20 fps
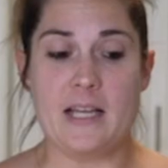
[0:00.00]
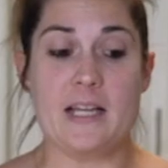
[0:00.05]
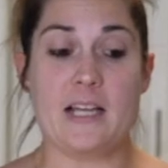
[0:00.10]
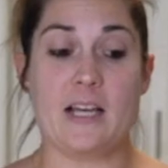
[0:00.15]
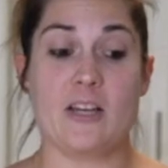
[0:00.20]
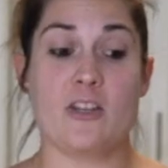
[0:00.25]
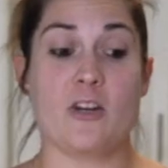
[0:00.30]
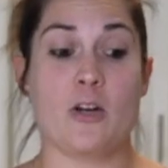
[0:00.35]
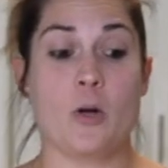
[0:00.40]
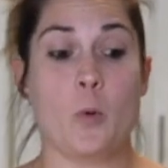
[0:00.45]

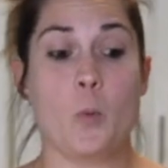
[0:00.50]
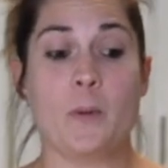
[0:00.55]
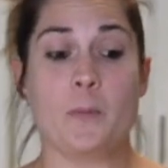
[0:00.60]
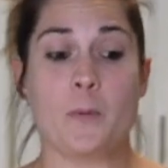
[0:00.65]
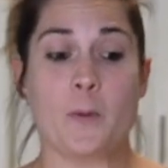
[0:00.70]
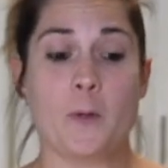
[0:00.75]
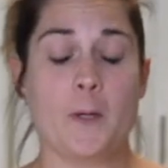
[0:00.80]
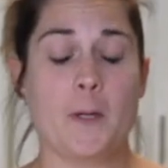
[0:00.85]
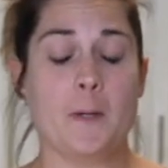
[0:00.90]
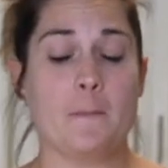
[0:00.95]
Now that our whipped
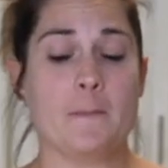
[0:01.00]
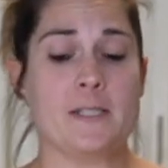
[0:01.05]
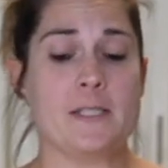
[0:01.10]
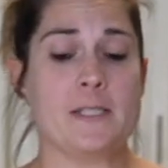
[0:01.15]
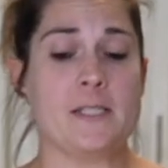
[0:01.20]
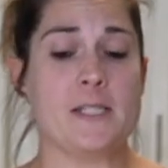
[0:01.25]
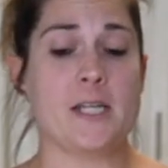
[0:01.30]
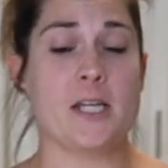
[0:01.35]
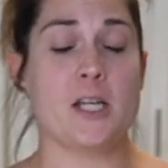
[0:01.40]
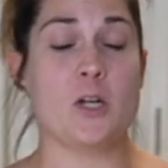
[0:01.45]
cream is
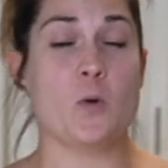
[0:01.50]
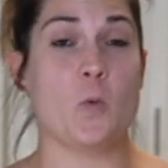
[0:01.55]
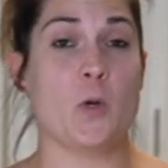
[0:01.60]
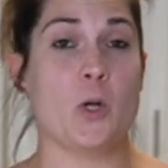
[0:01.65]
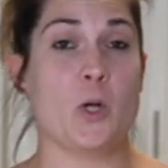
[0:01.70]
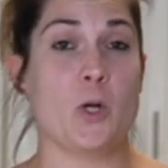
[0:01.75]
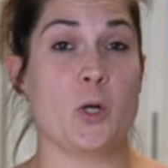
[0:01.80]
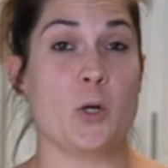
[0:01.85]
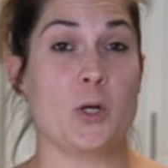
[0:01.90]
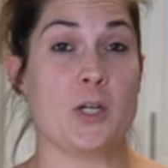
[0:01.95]
done, we
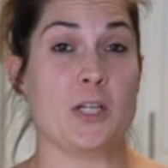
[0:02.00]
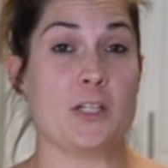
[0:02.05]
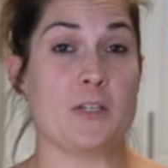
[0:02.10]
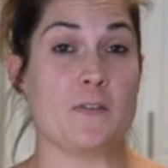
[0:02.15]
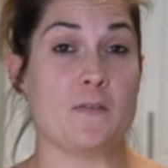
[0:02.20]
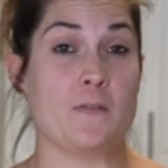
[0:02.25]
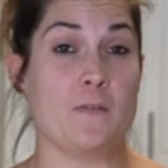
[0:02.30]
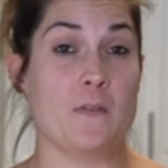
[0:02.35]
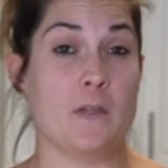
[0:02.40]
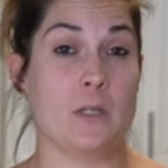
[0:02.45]
are going to
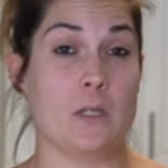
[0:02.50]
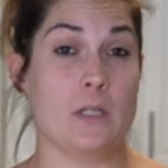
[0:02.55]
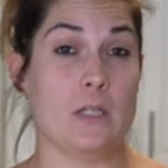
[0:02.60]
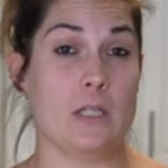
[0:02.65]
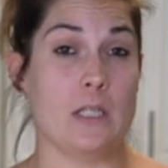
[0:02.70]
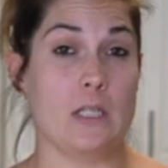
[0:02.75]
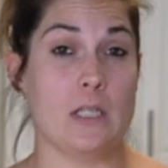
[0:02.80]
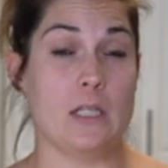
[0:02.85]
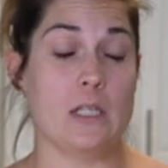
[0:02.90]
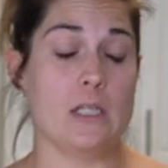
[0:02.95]
fill
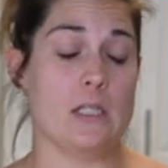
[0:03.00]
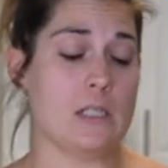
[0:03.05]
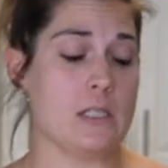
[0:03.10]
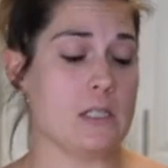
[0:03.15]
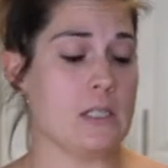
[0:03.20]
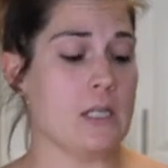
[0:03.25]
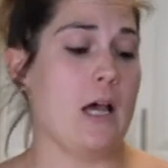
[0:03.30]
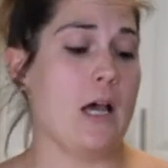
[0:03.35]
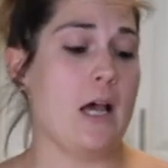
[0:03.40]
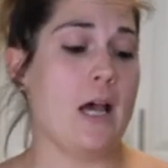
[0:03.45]

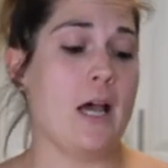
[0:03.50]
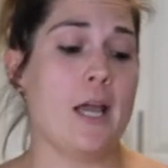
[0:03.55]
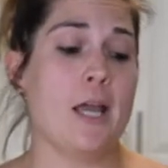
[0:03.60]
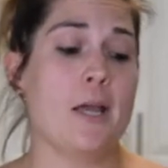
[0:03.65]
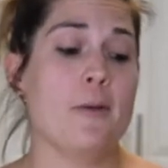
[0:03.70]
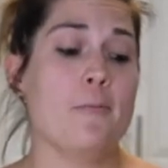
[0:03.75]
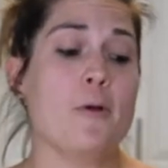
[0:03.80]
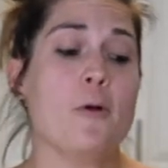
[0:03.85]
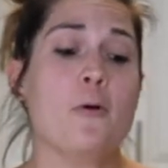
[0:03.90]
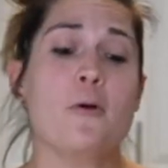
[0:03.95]
these.
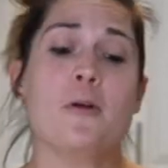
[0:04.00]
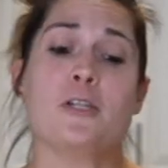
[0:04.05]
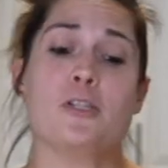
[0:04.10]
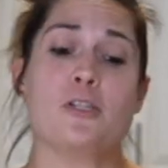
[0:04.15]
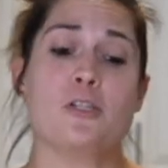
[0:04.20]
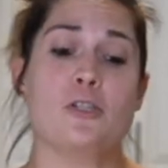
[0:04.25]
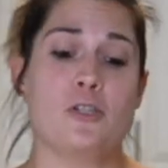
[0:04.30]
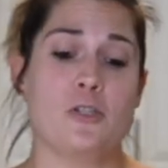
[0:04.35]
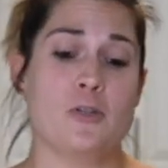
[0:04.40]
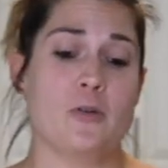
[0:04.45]
I'm going
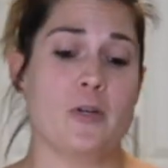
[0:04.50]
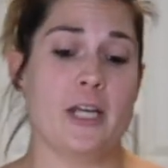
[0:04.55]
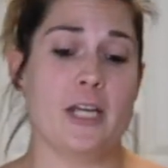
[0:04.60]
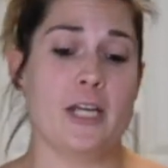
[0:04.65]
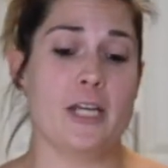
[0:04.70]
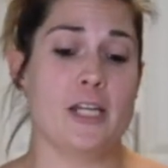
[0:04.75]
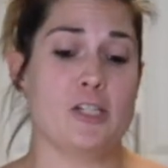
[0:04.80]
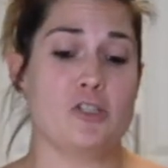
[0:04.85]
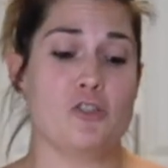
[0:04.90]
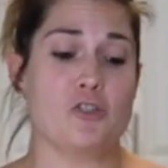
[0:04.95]
to do
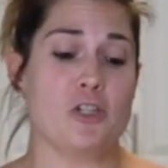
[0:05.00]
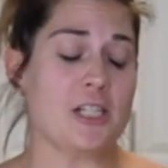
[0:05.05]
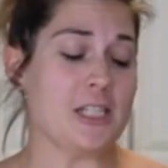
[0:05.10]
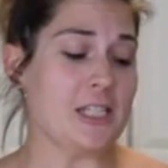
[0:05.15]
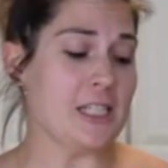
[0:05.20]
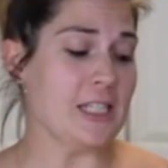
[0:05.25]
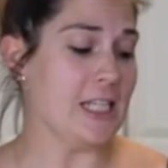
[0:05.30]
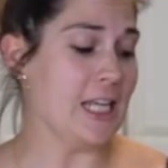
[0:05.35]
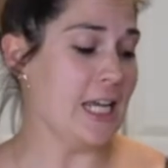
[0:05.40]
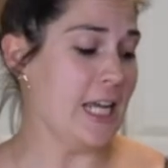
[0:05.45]
it
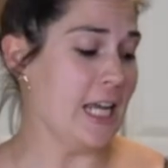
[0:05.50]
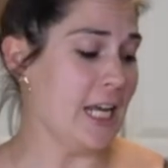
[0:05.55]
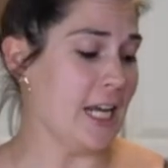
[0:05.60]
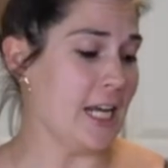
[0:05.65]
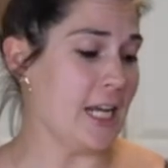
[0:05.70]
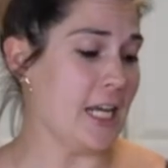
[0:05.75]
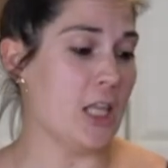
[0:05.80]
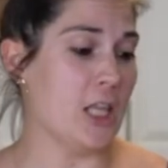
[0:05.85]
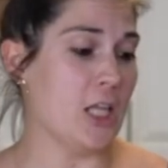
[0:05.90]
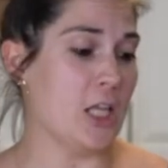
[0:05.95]
just
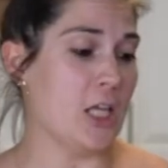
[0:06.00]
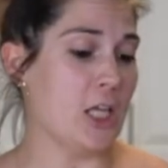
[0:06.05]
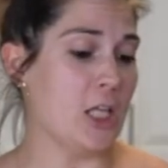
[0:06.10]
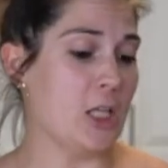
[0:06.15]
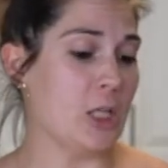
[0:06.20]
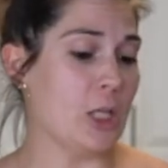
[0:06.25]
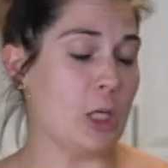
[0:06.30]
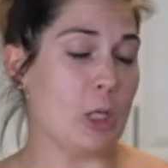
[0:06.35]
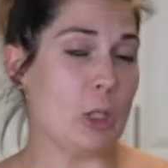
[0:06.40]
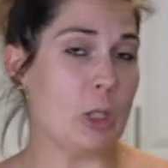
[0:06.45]
like the
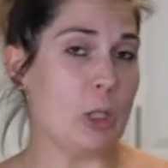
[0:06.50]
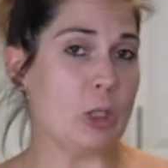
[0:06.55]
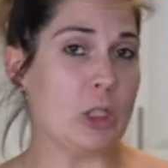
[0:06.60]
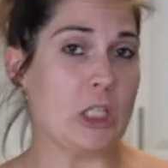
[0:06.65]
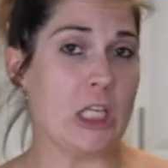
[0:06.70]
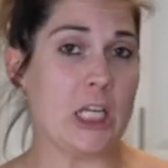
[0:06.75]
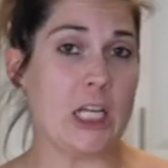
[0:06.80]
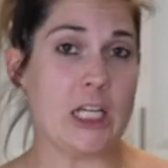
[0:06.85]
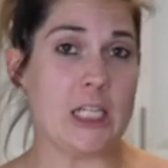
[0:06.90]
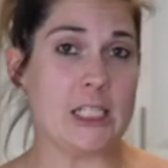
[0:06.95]
little old
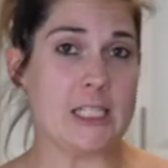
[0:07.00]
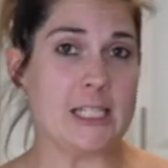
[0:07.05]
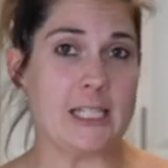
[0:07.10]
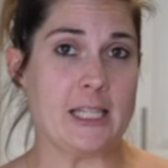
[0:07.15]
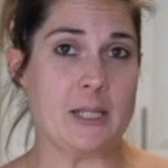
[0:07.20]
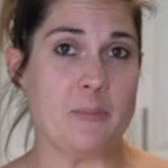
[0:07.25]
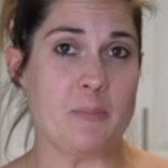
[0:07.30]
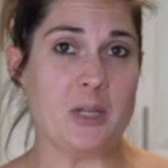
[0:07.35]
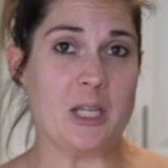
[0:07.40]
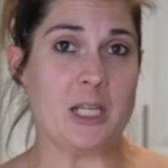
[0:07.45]
ladies at
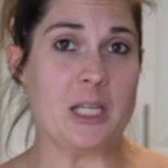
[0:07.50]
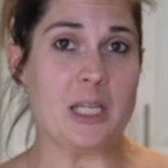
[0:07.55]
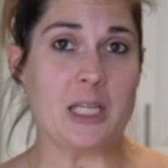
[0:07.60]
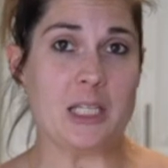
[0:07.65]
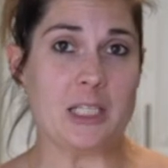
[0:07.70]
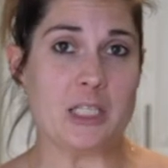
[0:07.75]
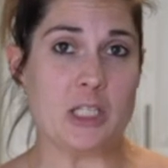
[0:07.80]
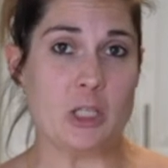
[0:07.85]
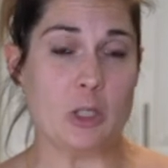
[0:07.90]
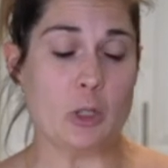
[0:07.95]
the Big E
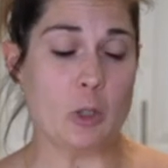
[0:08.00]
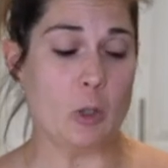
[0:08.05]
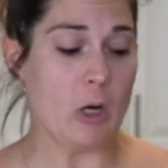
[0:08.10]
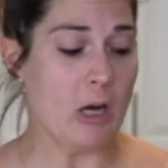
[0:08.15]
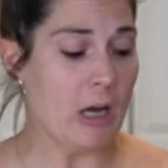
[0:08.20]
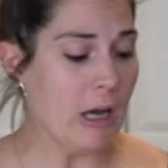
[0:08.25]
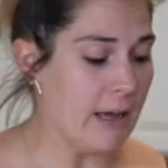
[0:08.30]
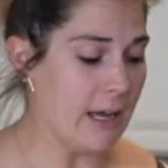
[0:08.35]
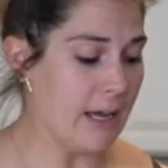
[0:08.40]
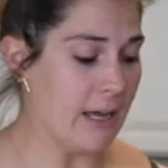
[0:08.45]
do.
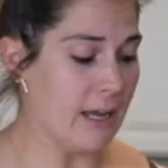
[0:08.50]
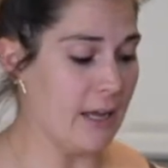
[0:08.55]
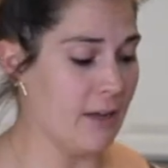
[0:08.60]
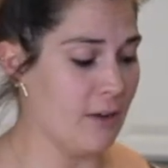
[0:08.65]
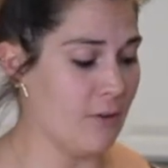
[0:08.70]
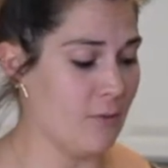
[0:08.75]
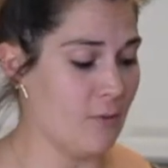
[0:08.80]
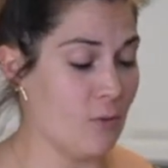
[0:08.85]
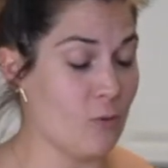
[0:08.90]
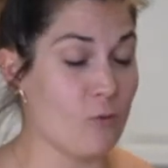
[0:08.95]

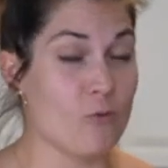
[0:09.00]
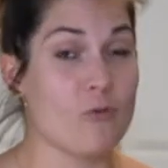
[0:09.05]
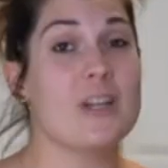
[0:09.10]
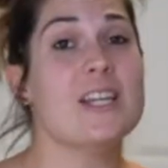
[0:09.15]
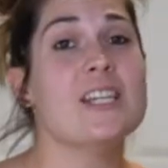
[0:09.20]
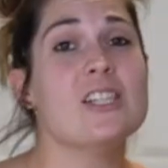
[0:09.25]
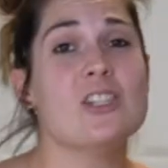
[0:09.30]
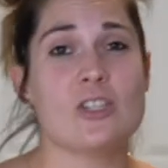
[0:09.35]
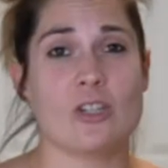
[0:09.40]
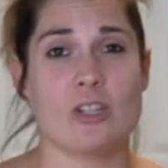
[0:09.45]
I've
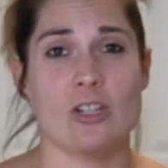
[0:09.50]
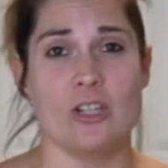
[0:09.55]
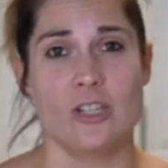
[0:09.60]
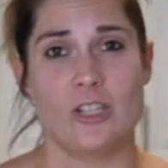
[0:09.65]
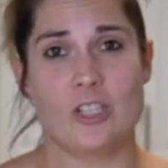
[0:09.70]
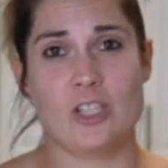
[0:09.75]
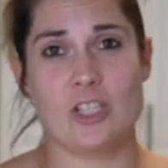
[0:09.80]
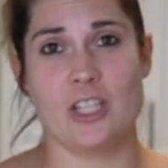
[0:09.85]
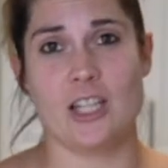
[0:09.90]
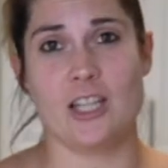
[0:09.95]

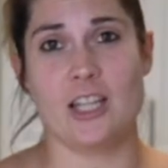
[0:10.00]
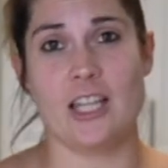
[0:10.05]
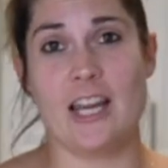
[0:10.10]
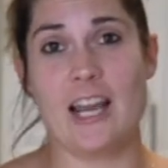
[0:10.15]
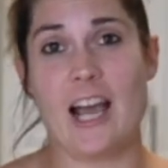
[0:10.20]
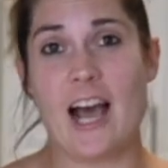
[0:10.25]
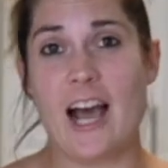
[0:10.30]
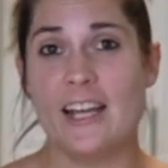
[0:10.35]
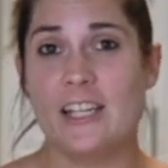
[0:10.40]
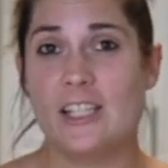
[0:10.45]
researched that they
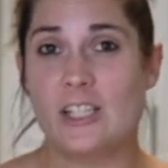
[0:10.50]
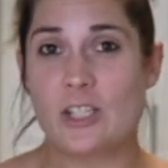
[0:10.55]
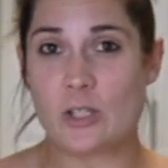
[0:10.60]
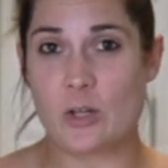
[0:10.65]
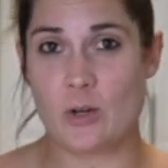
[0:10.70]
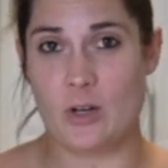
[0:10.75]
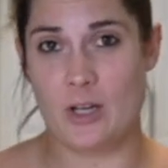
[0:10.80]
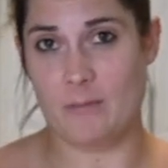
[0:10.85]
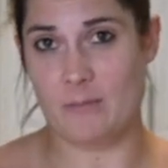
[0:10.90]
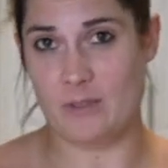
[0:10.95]
ice
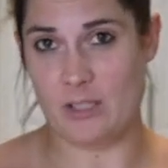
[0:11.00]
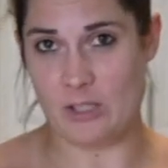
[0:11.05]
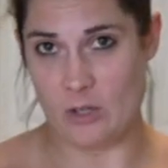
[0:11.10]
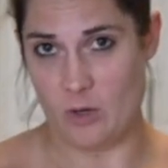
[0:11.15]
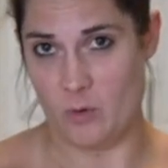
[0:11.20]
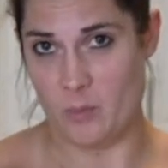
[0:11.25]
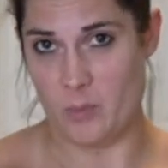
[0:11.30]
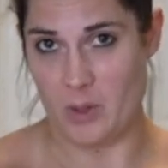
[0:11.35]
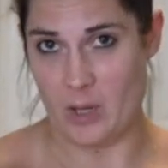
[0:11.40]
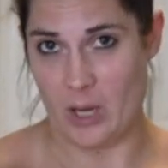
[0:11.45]
cream
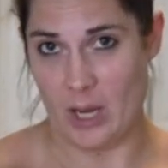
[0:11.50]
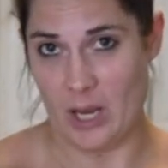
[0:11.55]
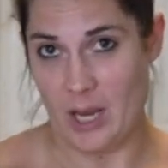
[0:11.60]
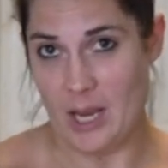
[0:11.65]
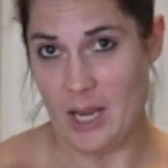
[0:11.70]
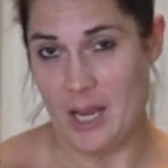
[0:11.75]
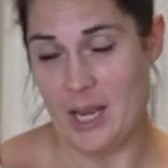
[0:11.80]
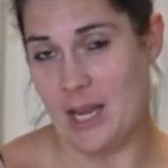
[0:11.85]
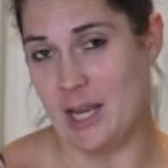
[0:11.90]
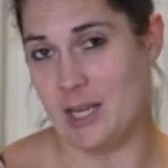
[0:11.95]
scoop it
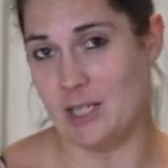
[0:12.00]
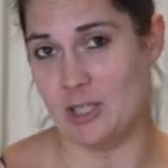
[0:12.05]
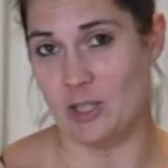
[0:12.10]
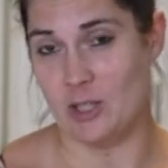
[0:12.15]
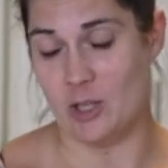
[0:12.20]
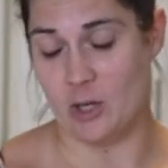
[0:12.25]
into the